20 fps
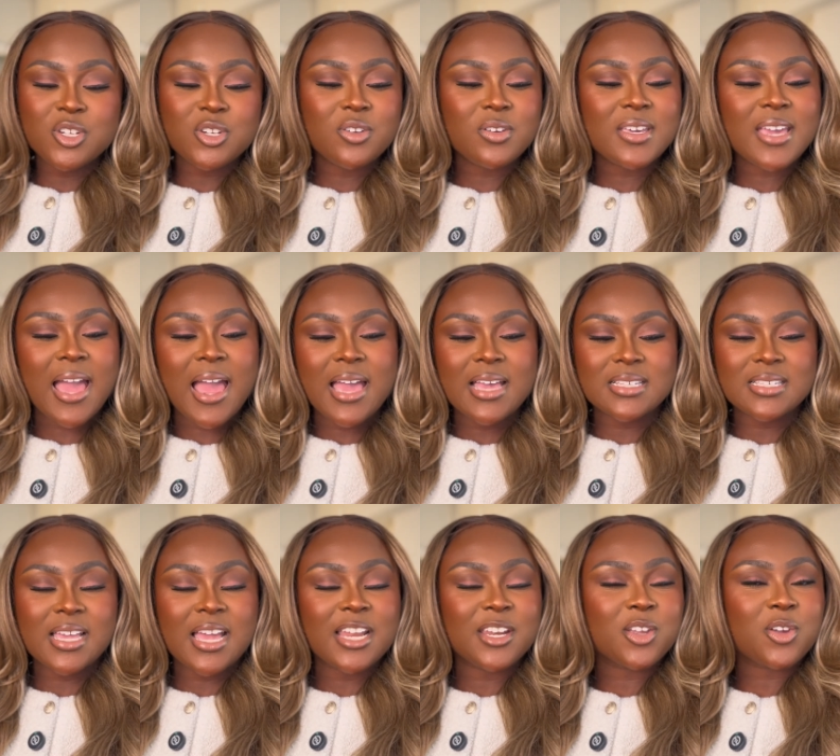you guys
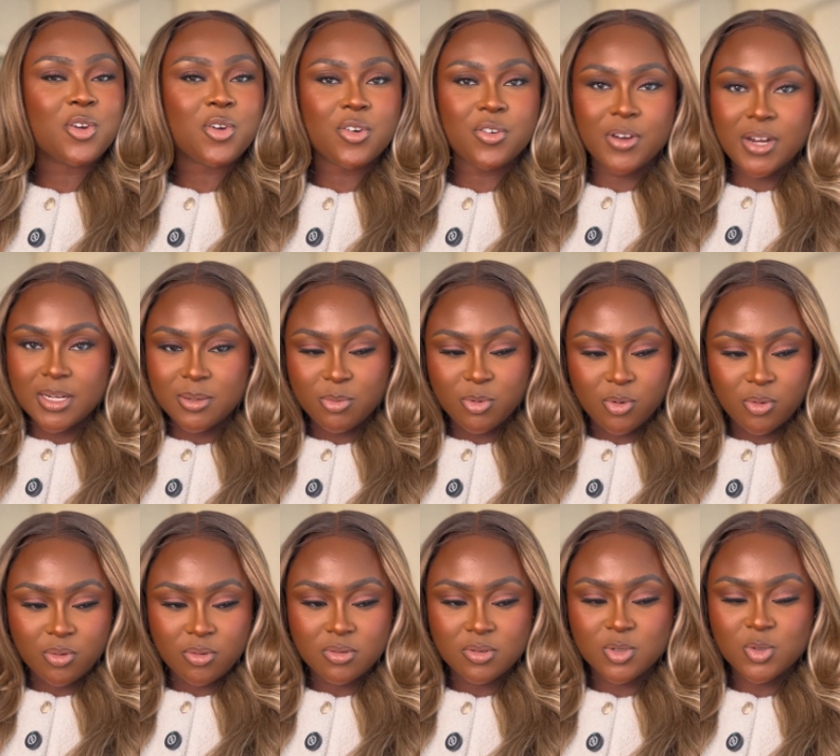an
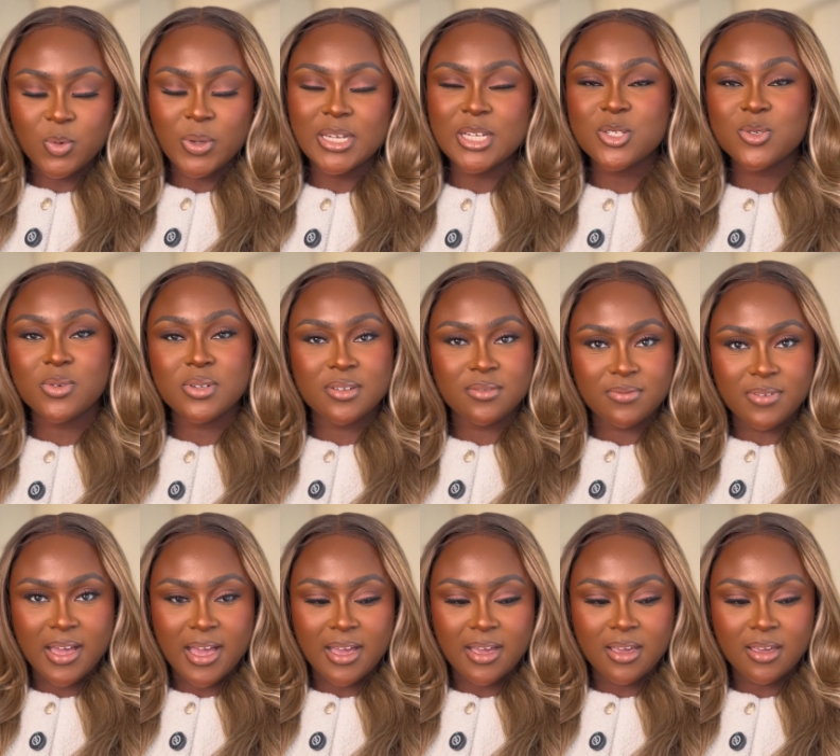incredible
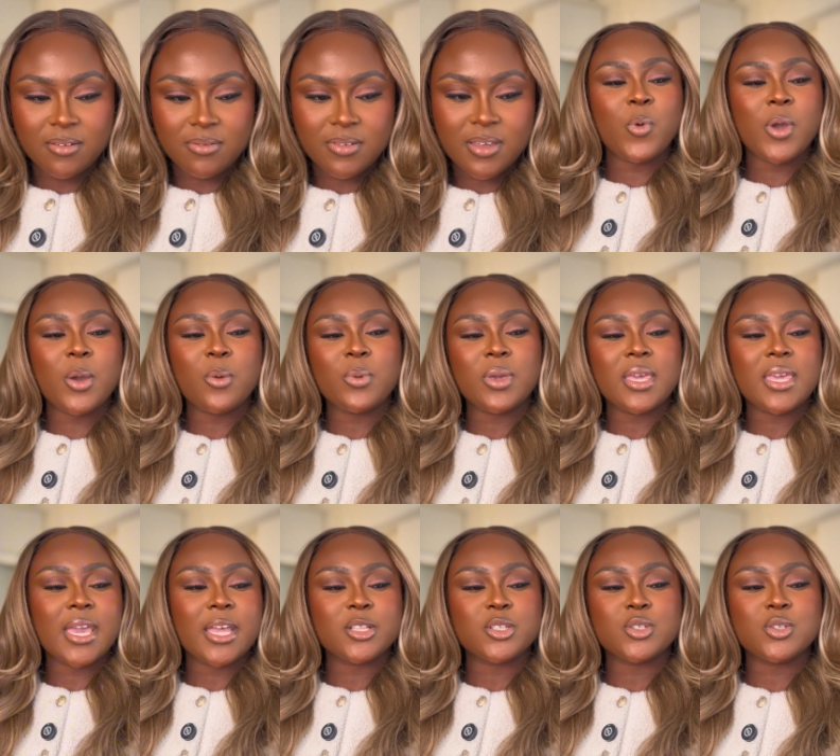2025 where we
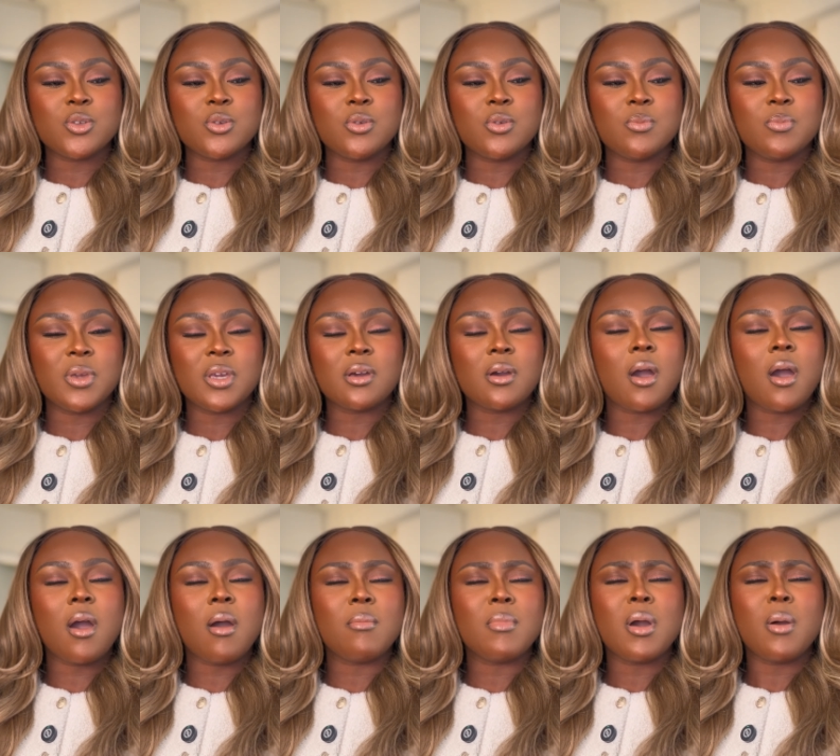get to
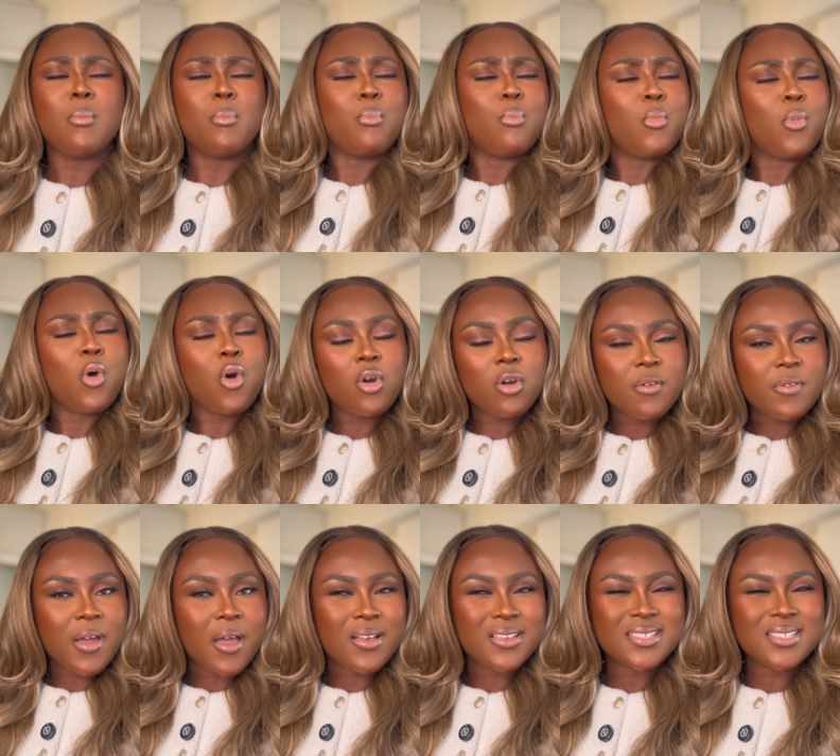become more of
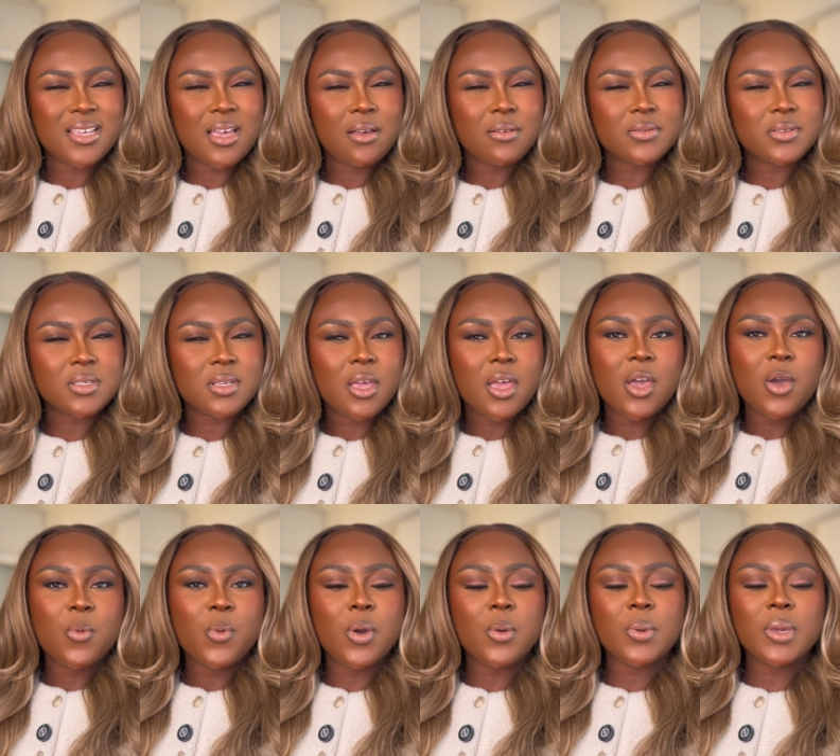ourselves,
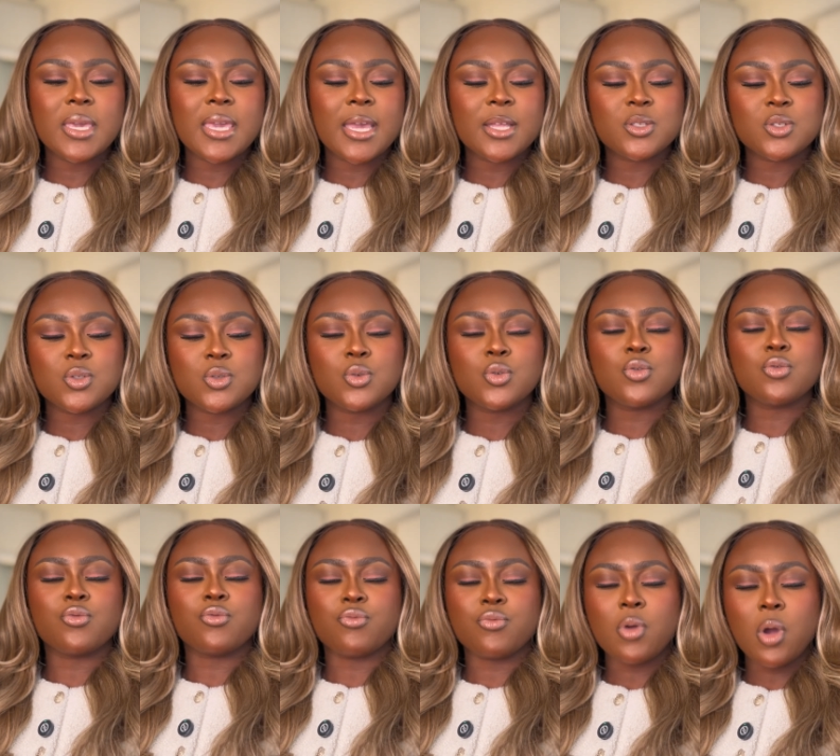where we get to
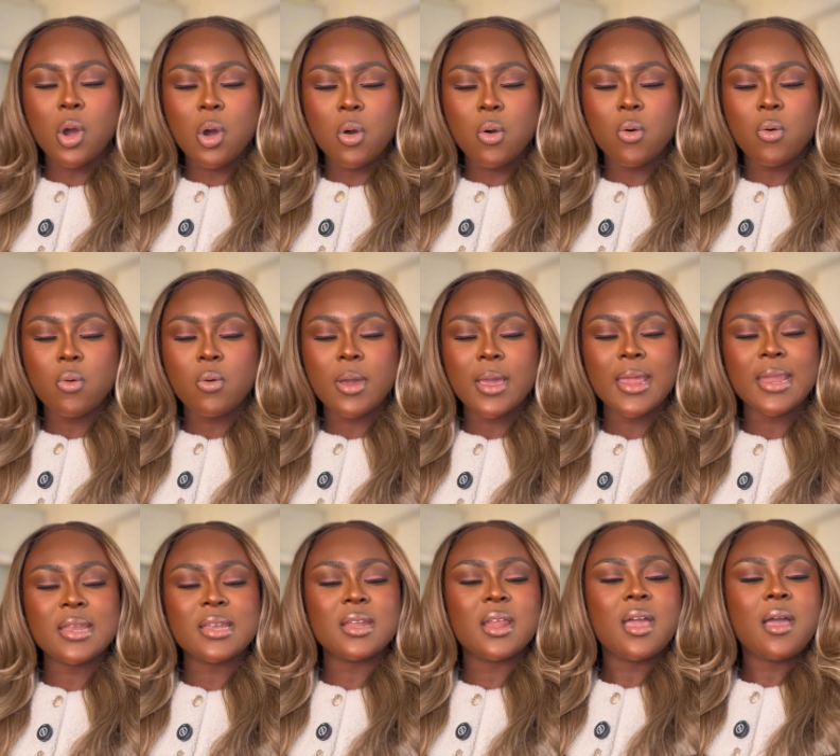grow
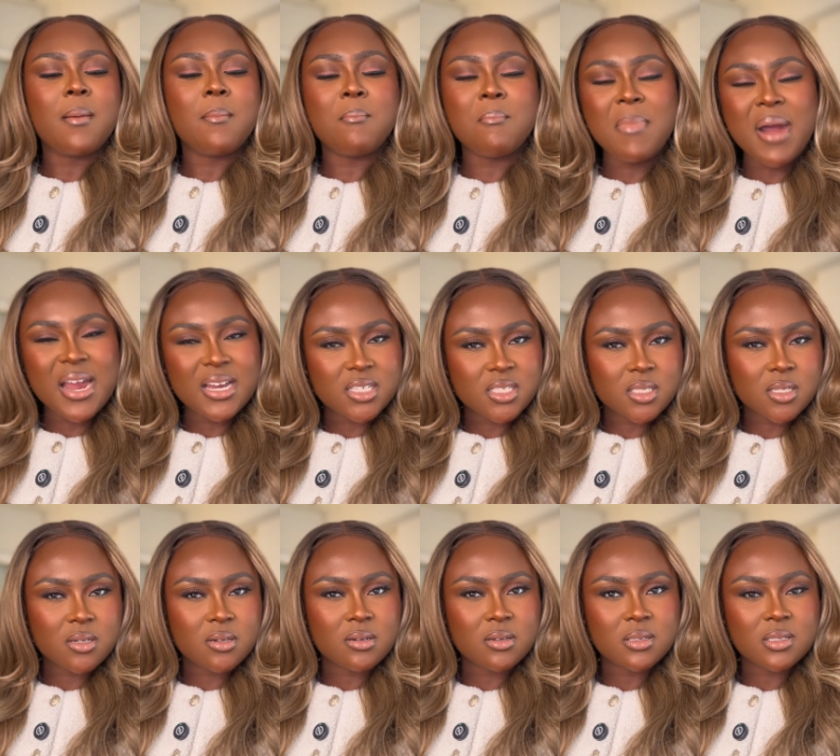and
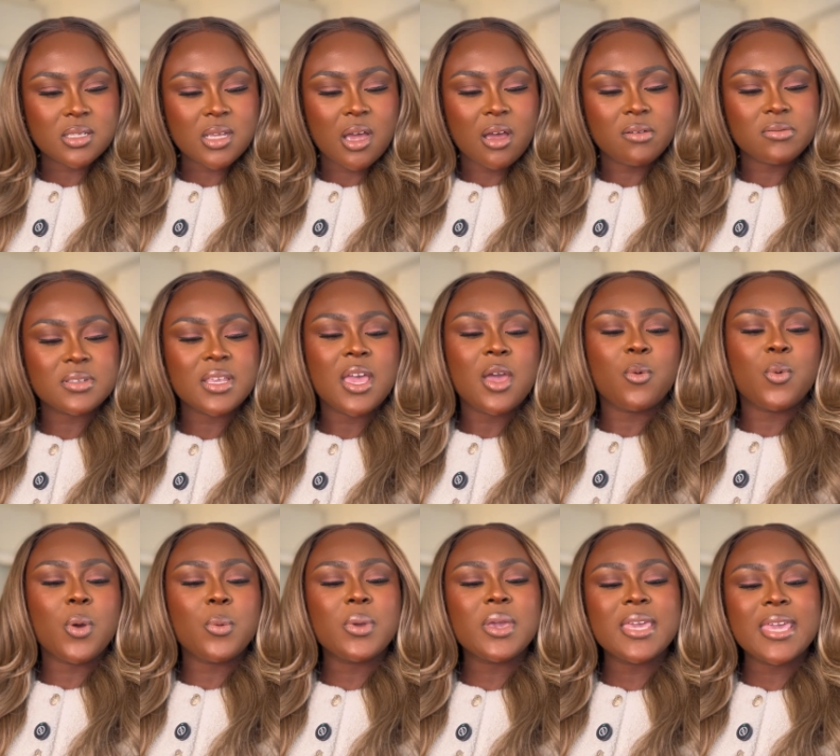master ourselves,
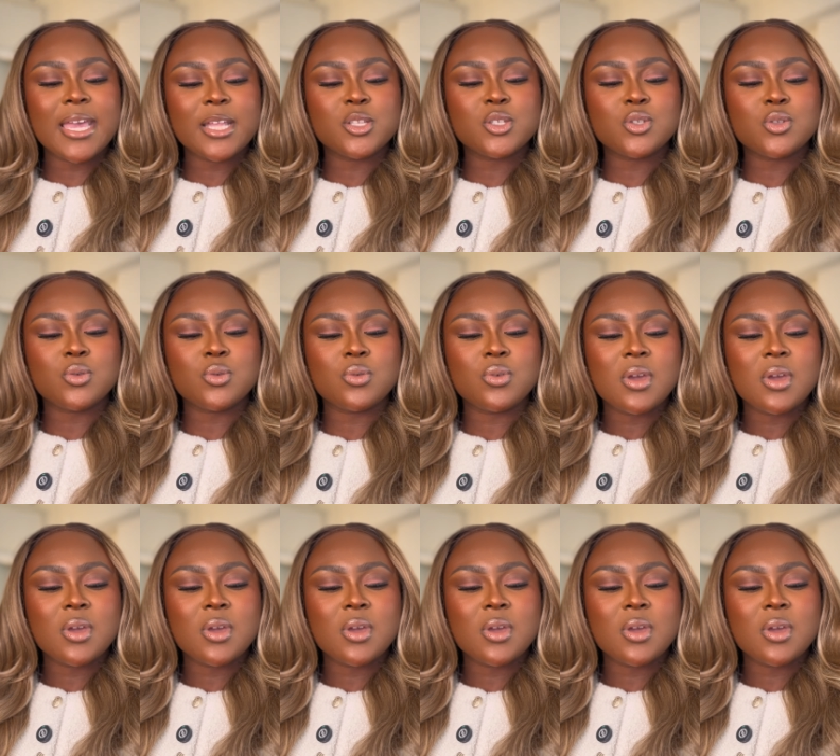where we get to